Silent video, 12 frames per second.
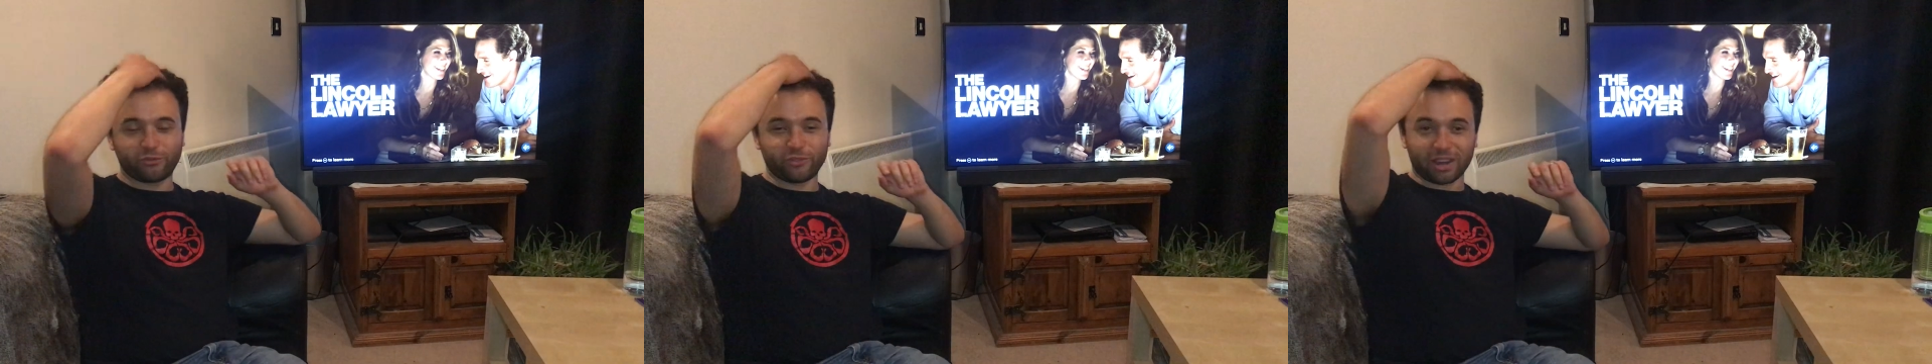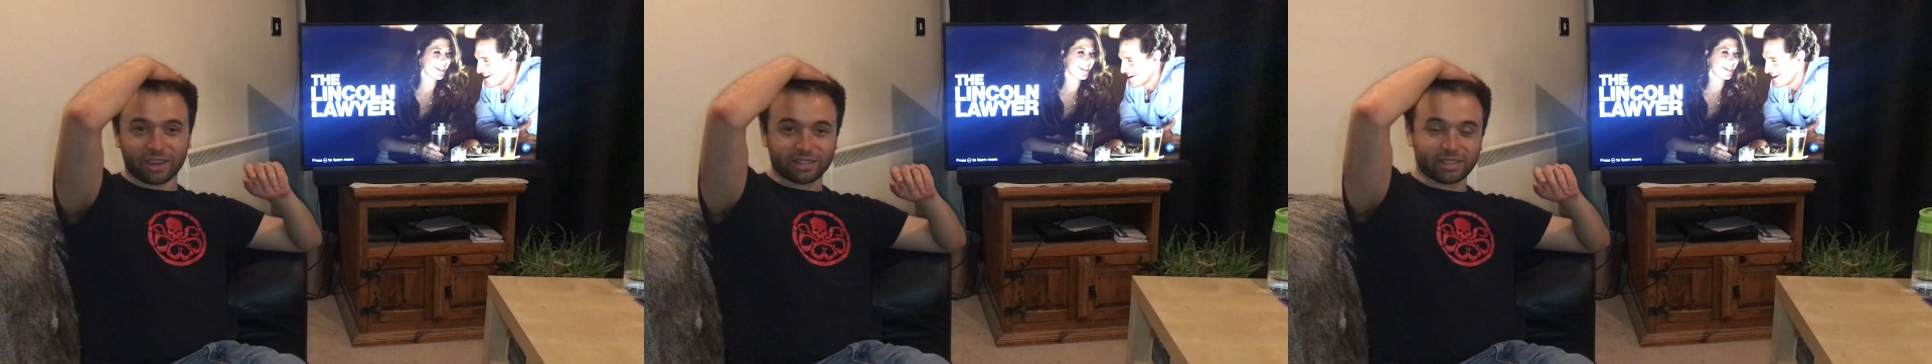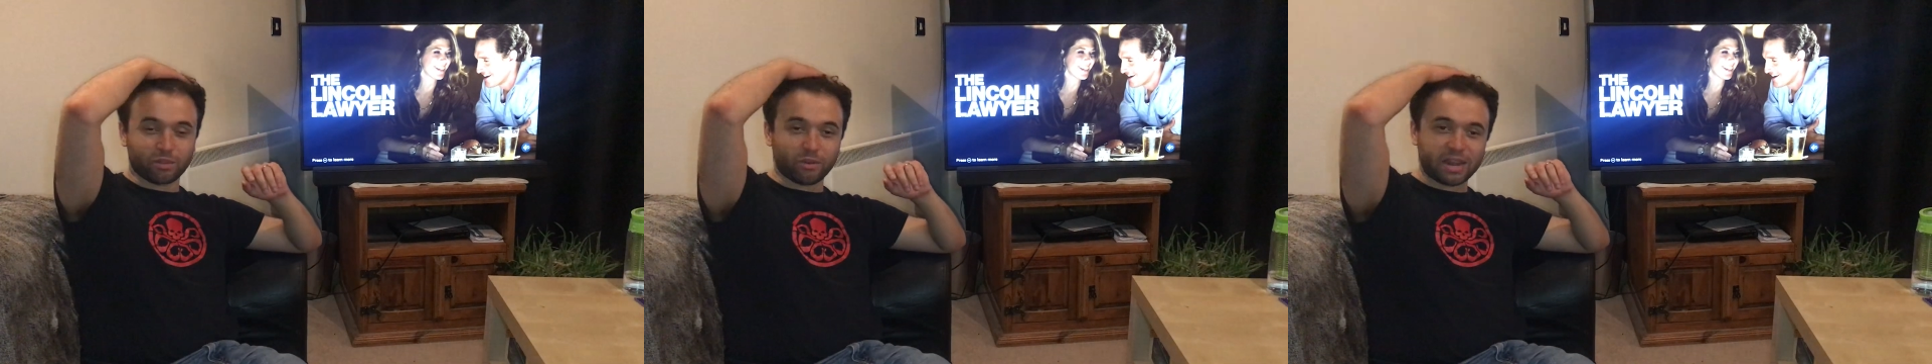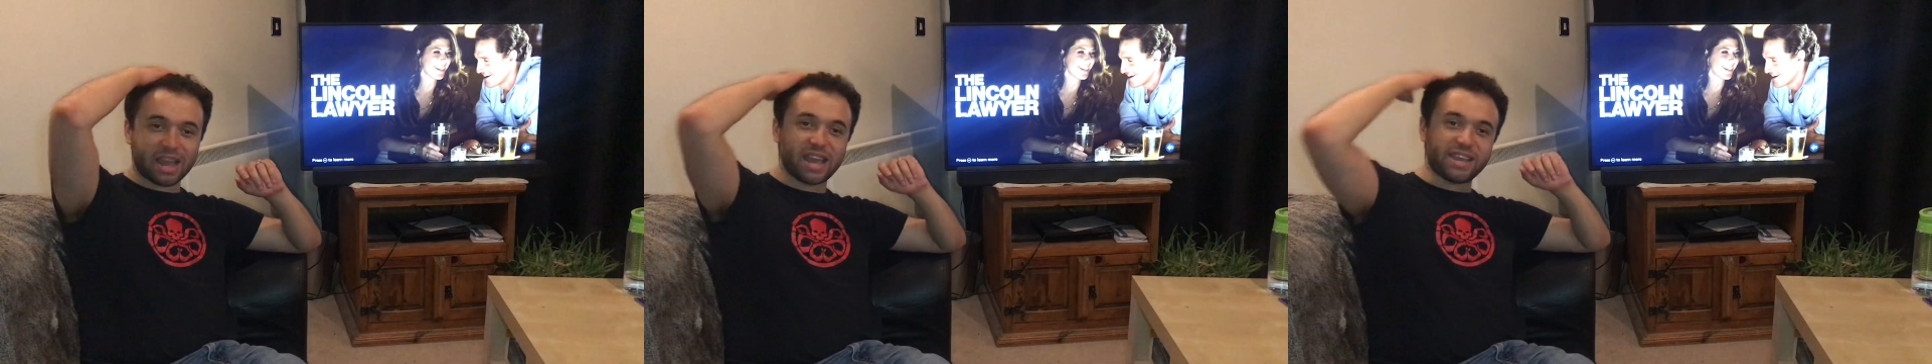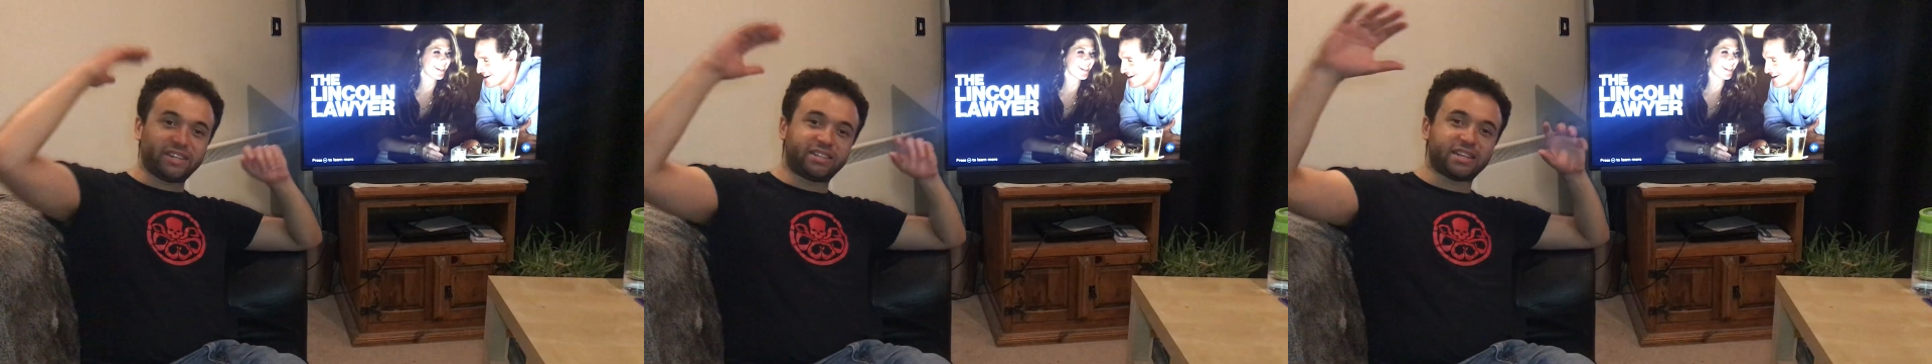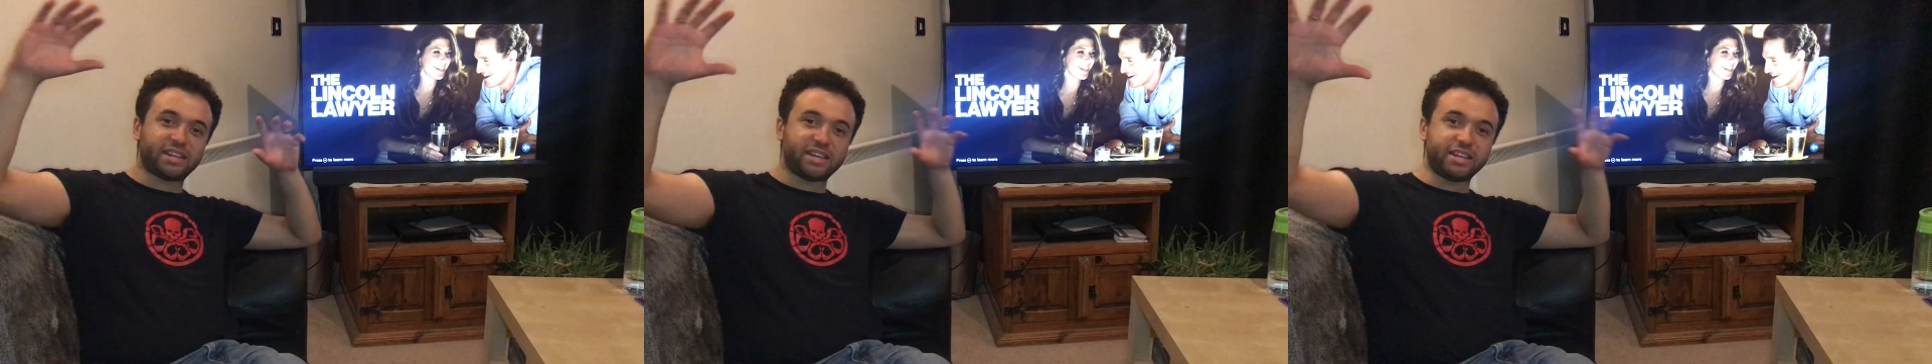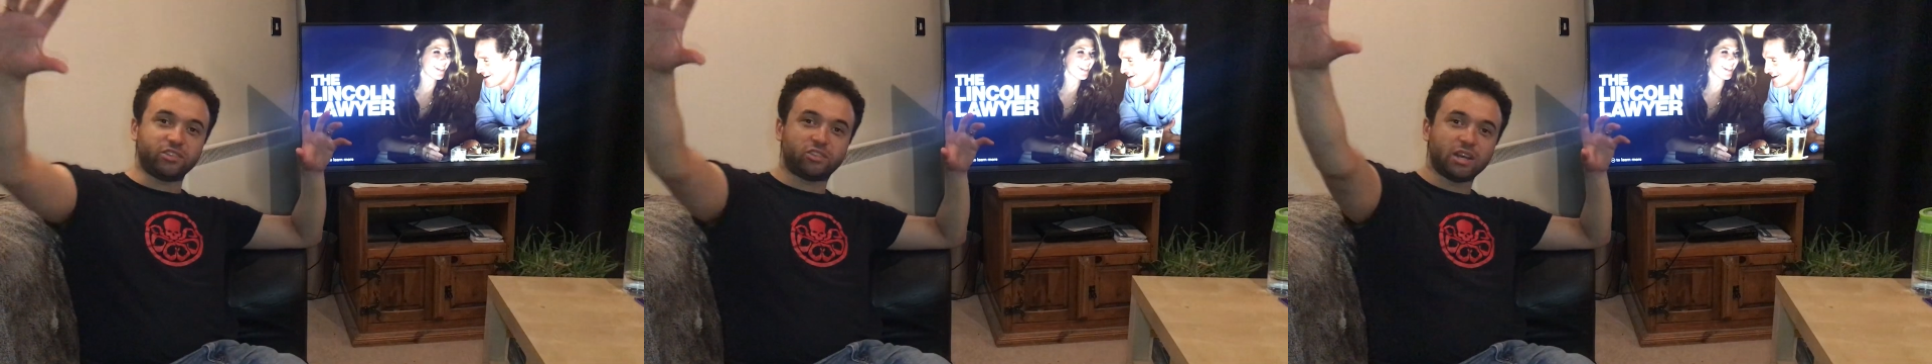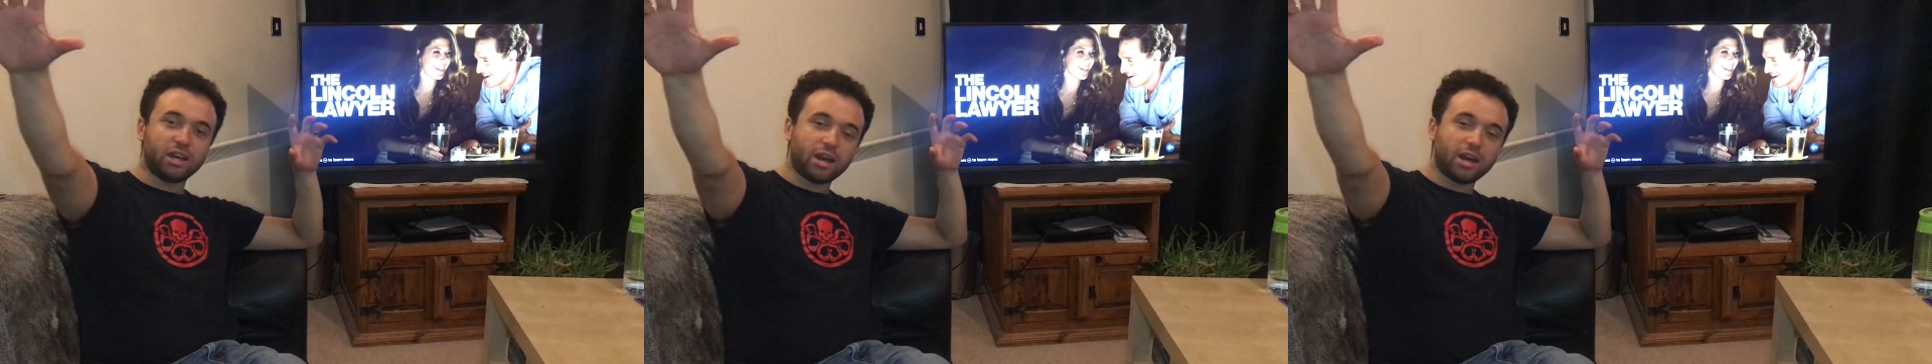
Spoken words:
like I said, the very 80s